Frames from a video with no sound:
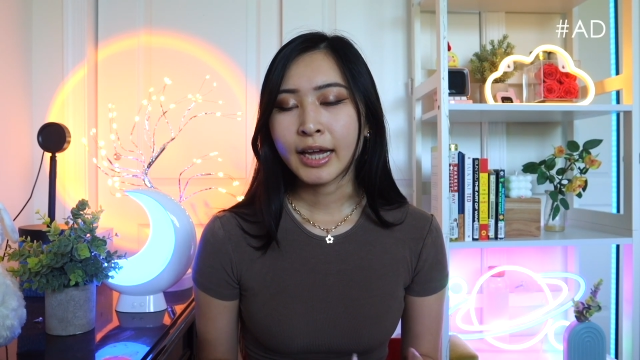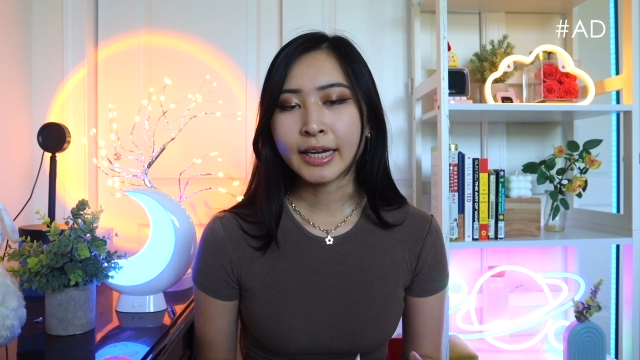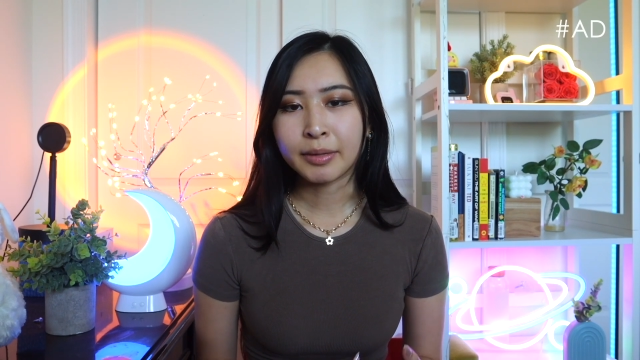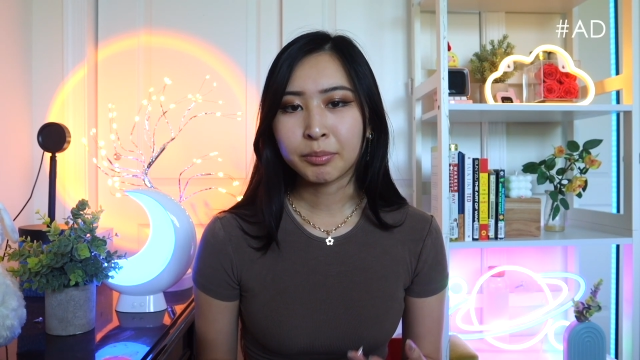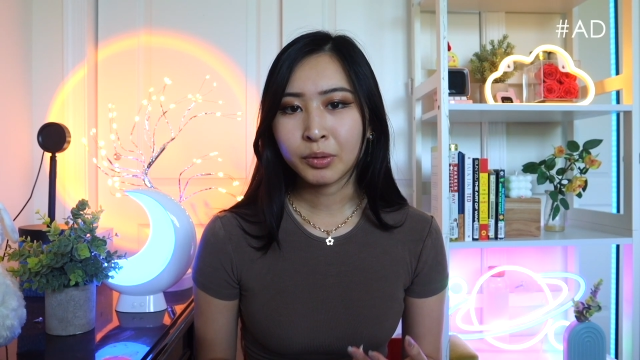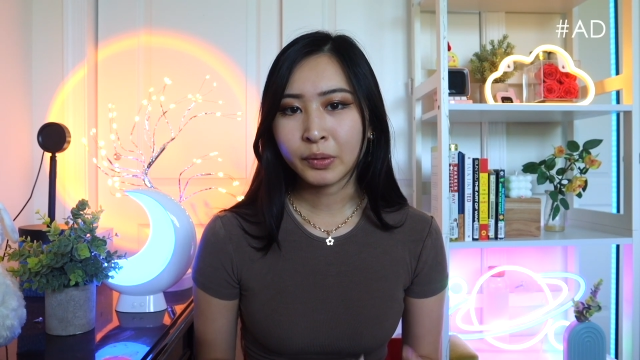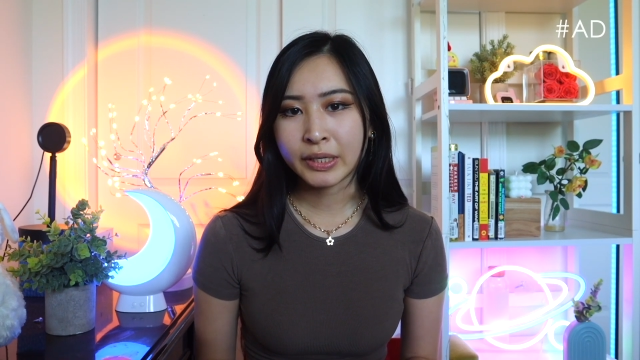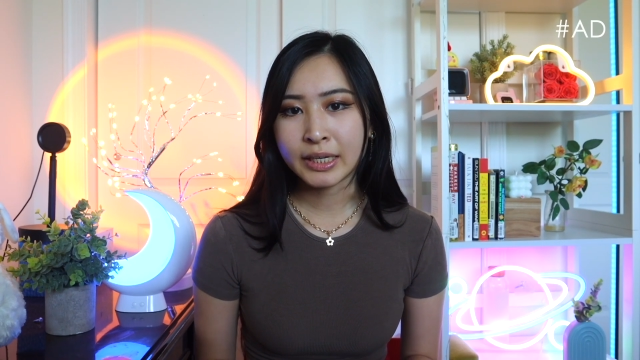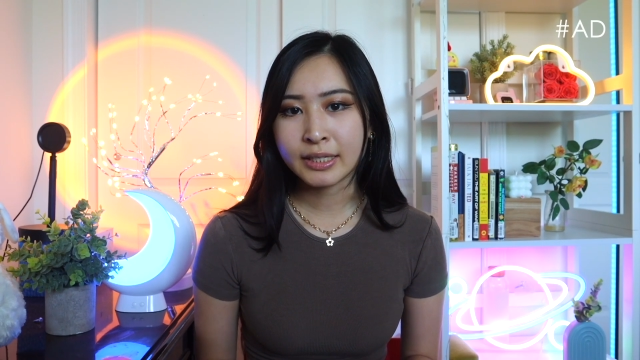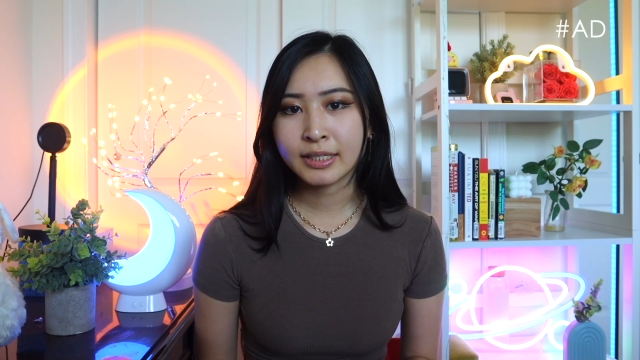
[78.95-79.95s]
and
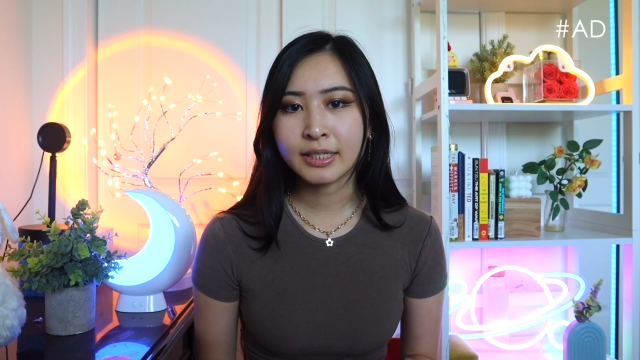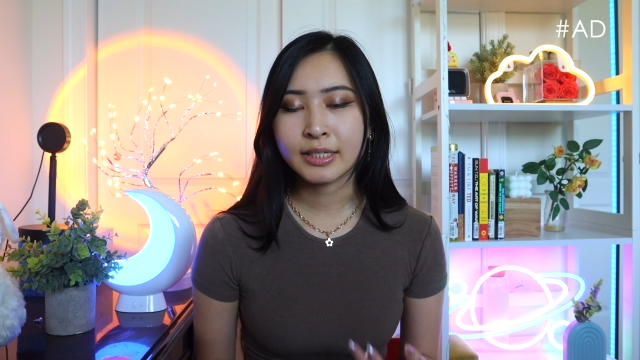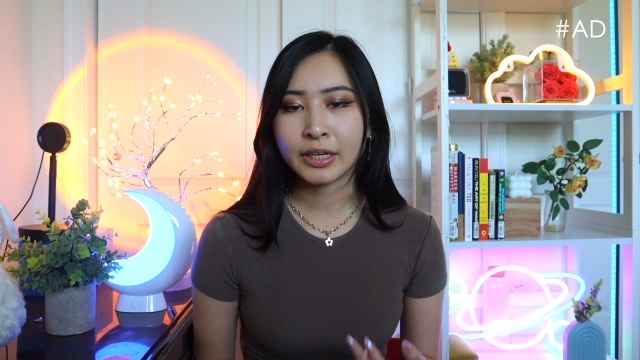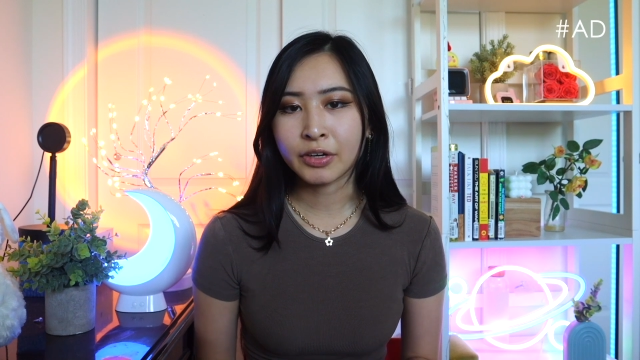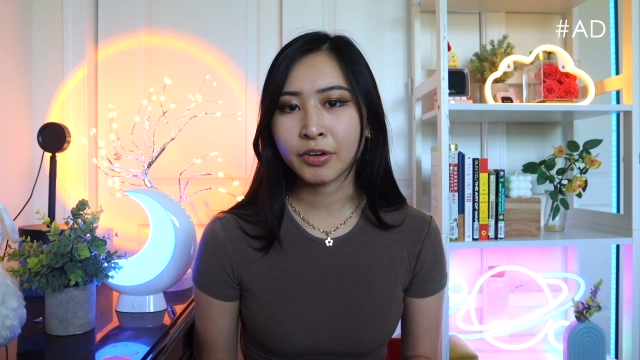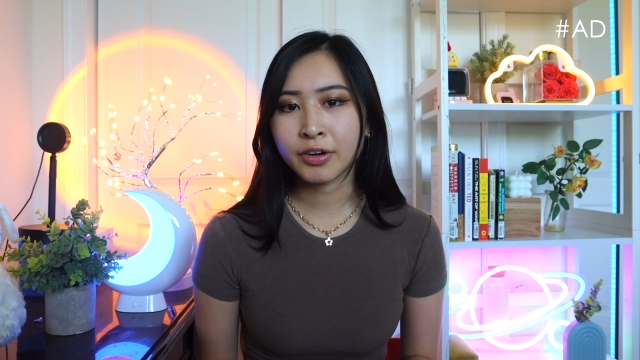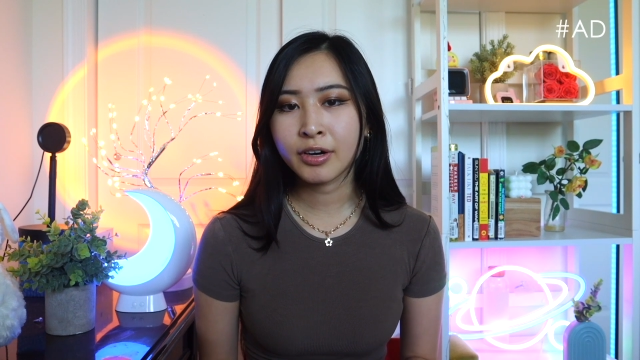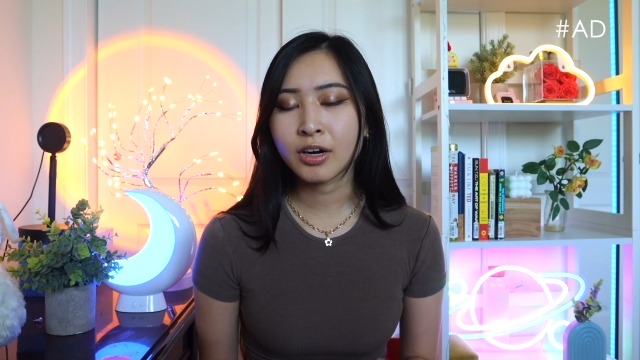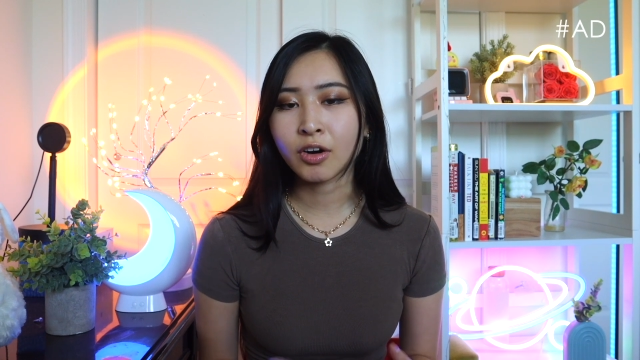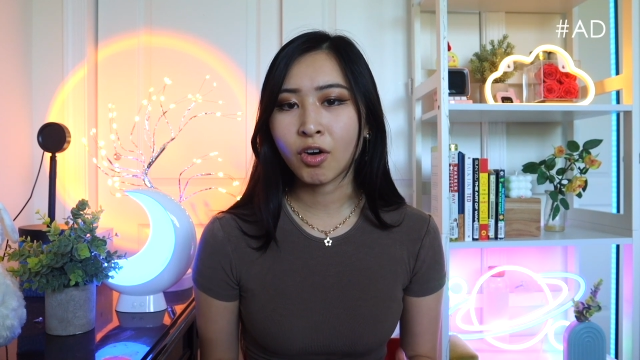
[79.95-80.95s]
employees secure
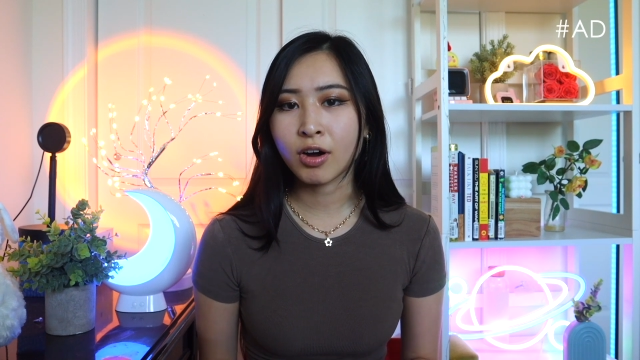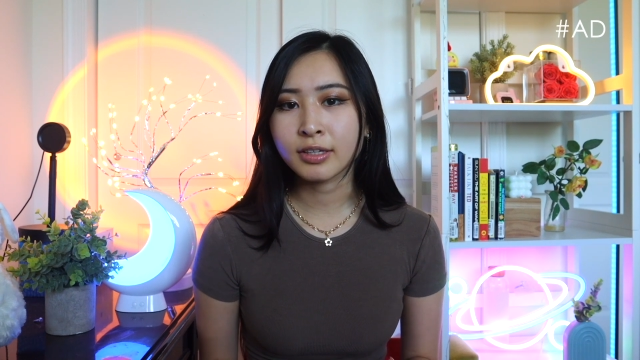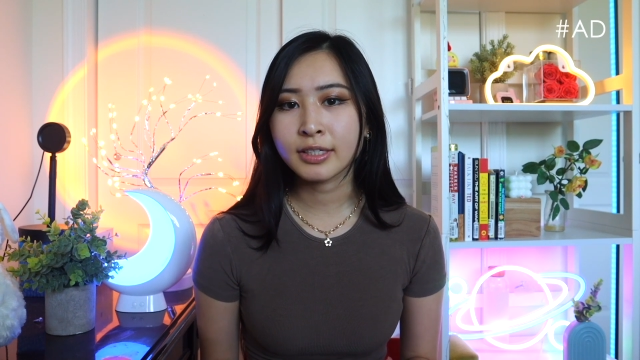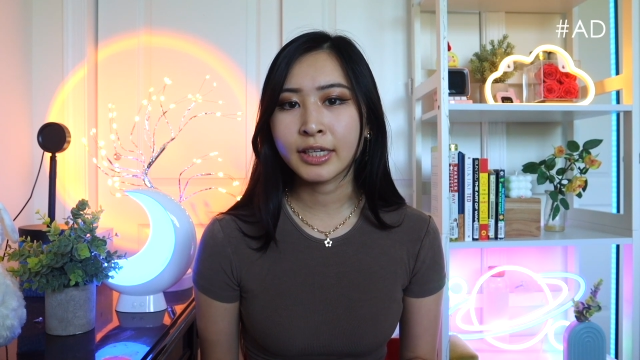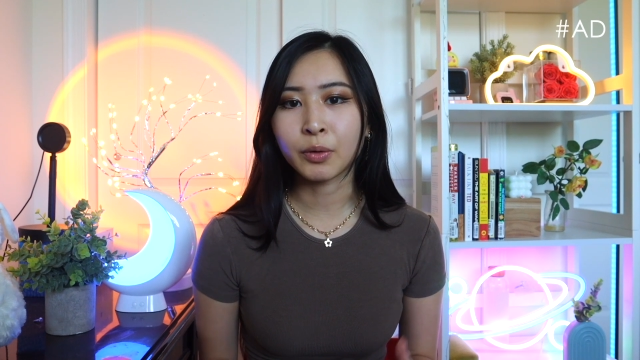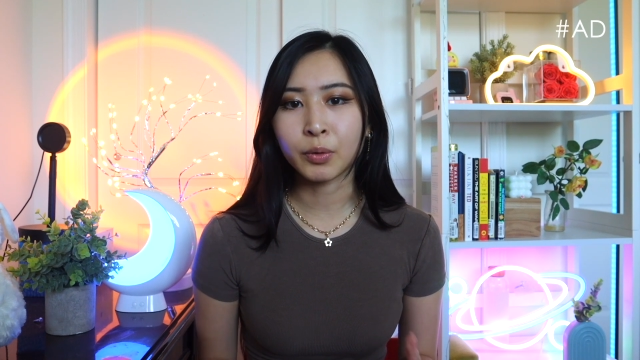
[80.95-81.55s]
across the